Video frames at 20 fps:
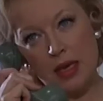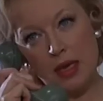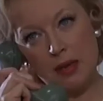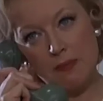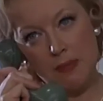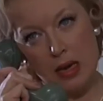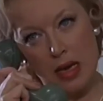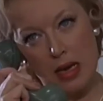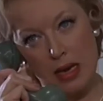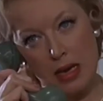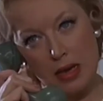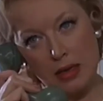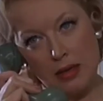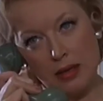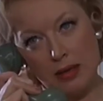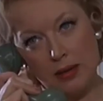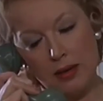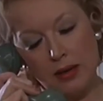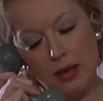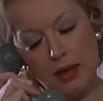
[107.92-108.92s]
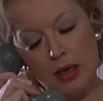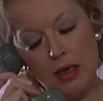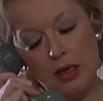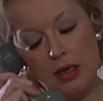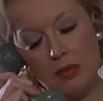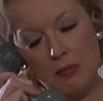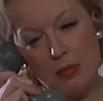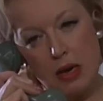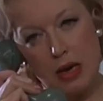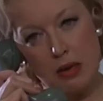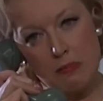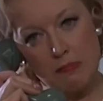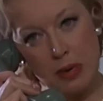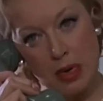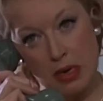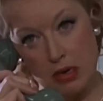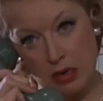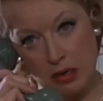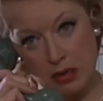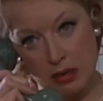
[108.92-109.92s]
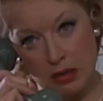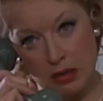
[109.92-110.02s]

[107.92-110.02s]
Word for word: And you know what? If that isn't your